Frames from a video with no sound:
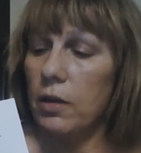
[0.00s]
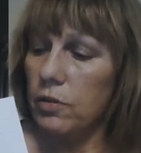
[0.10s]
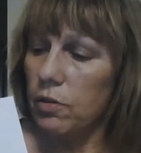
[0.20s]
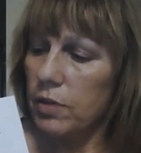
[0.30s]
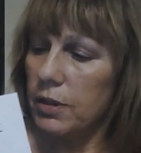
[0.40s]

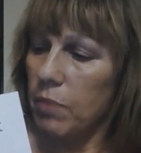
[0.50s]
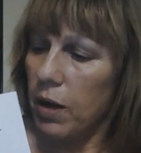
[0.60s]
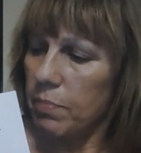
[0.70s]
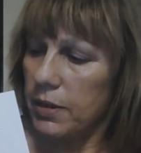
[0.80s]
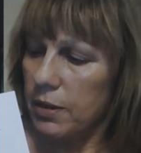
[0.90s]
So this
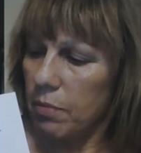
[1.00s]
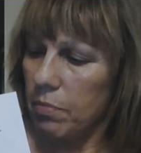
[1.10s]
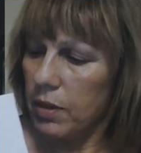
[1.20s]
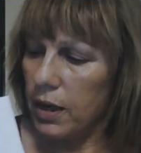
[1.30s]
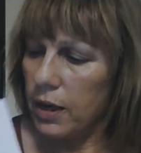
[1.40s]
might be
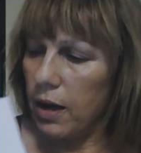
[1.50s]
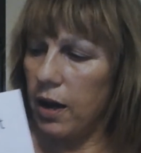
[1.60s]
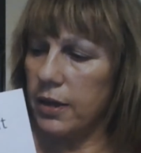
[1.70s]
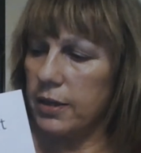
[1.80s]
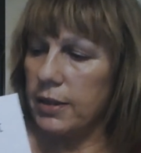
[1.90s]
something
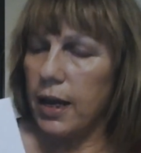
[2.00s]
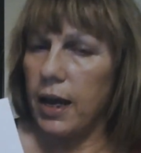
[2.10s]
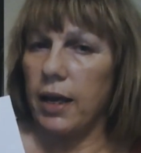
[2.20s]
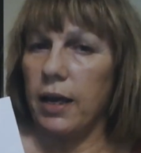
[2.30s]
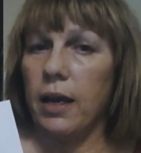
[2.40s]
I
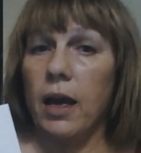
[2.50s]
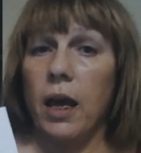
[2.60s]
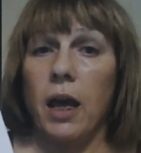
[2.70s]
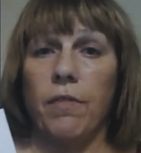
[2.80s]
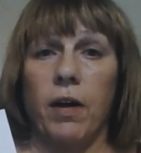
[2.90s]
say
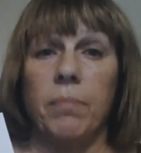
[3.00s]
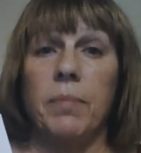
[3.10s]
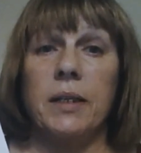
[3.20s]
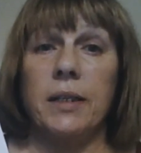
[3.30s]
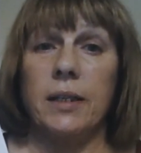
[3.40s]
if I'm
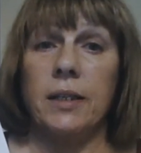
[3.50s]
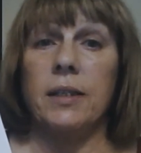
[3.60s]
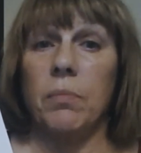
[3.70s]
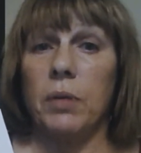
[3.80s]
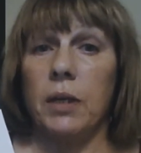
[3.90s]
meeting
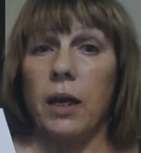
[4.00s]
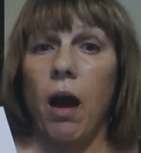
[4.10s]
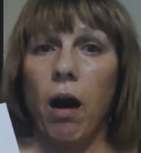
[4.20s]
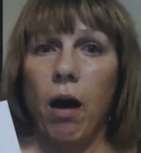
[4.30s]
somebody.